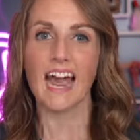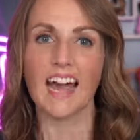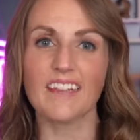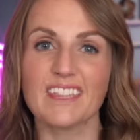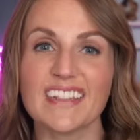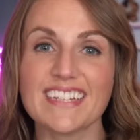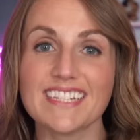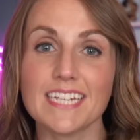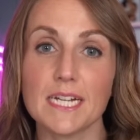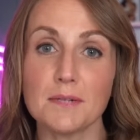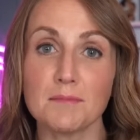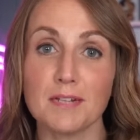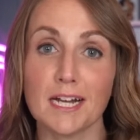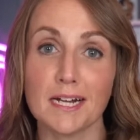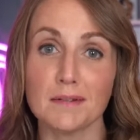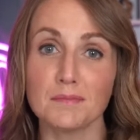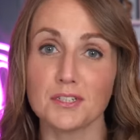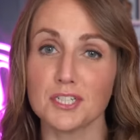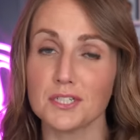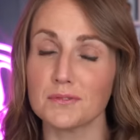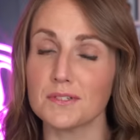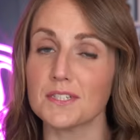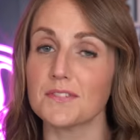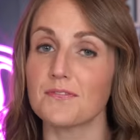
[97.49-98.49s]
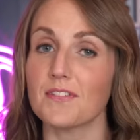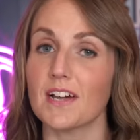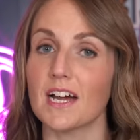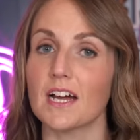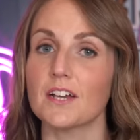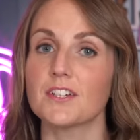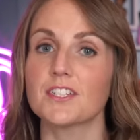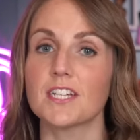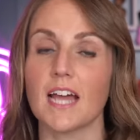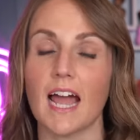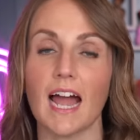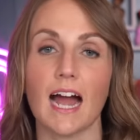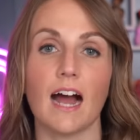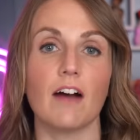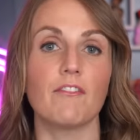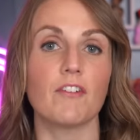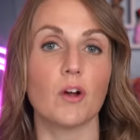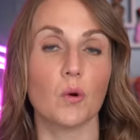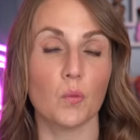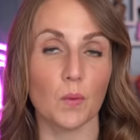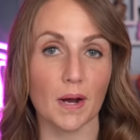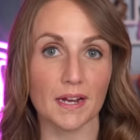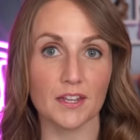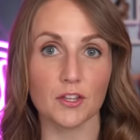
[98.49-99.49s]
At the same time, she was found to have
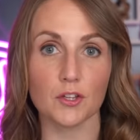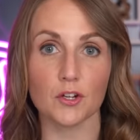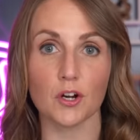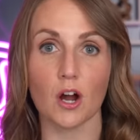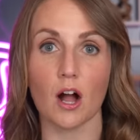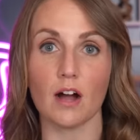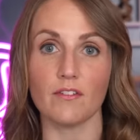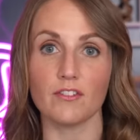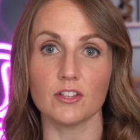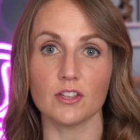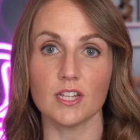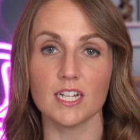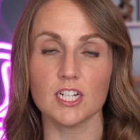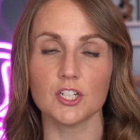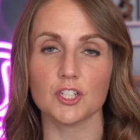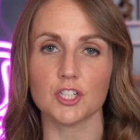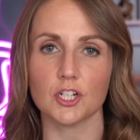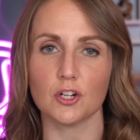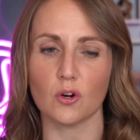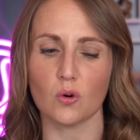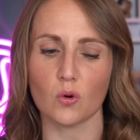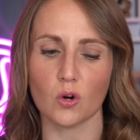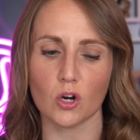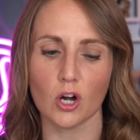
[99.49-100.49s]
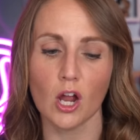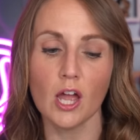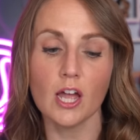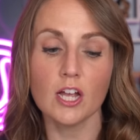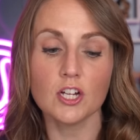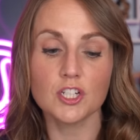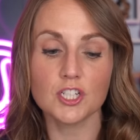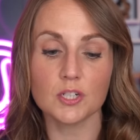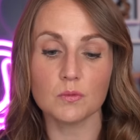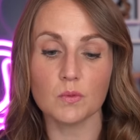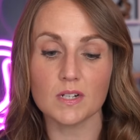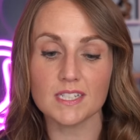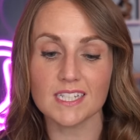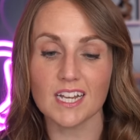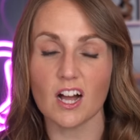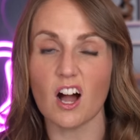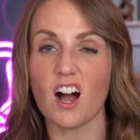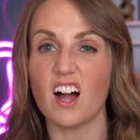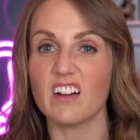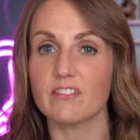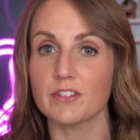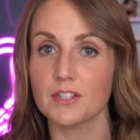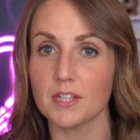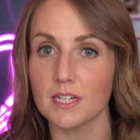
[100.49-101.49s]
irregular ovulation, or she wasn't
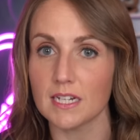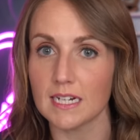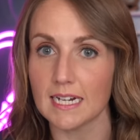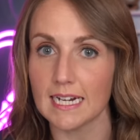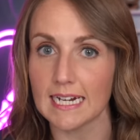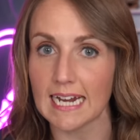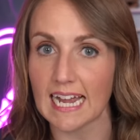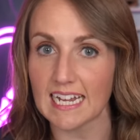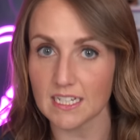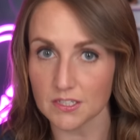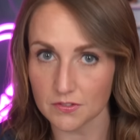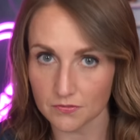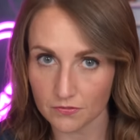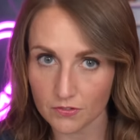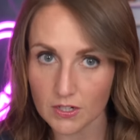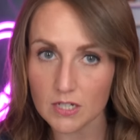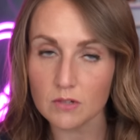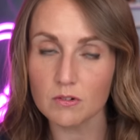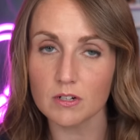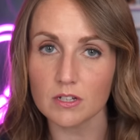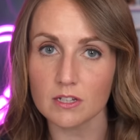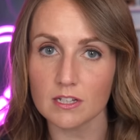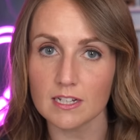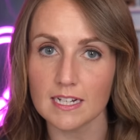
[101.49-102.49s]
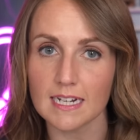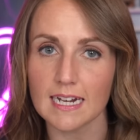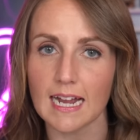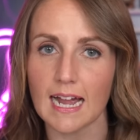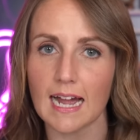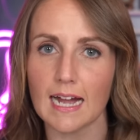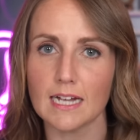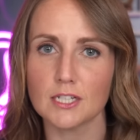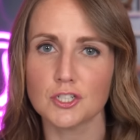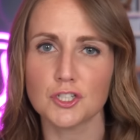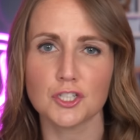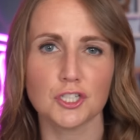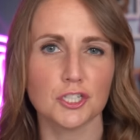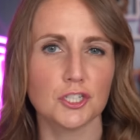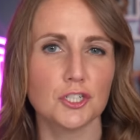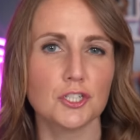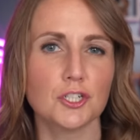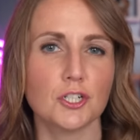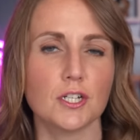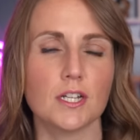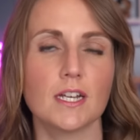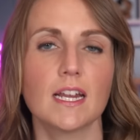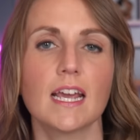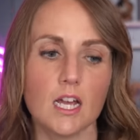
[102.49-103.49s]
ovulating as frequently as she
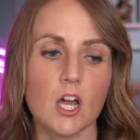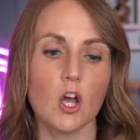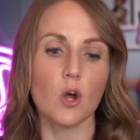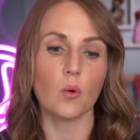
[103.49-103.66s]
should.